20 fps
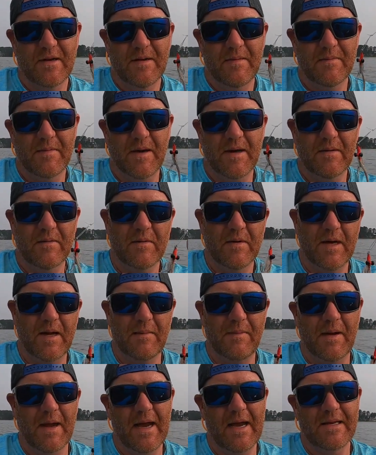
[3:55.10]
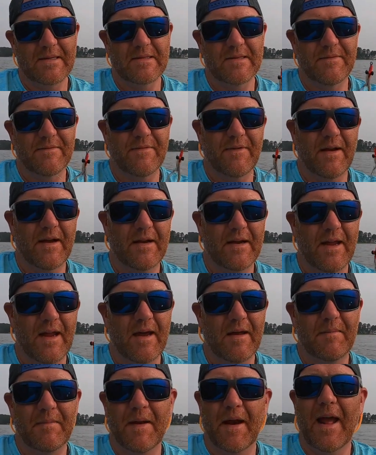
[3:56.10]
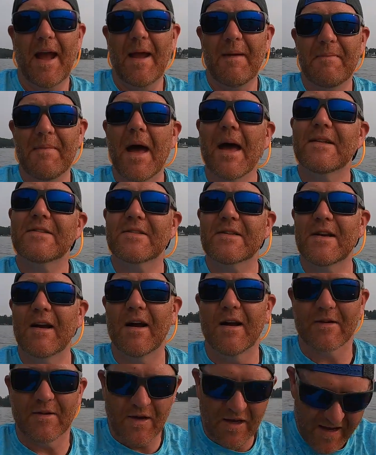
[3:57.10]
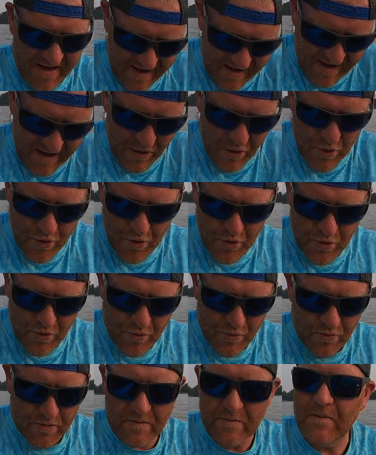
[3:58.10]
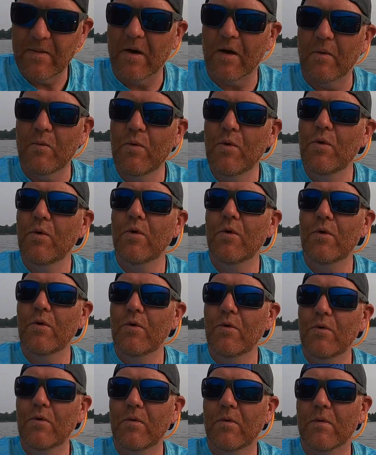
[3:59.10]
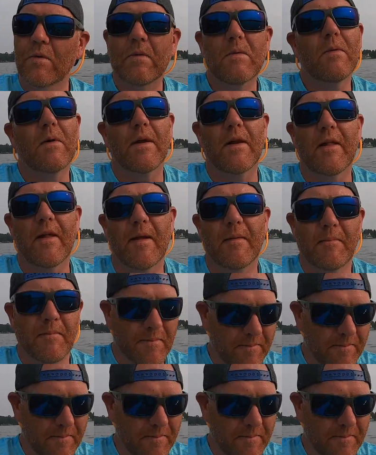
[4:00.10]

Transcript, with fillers: But we'll keep casting and find out. But I am not skunked. Yee-hoo! Or woohoo! One of them.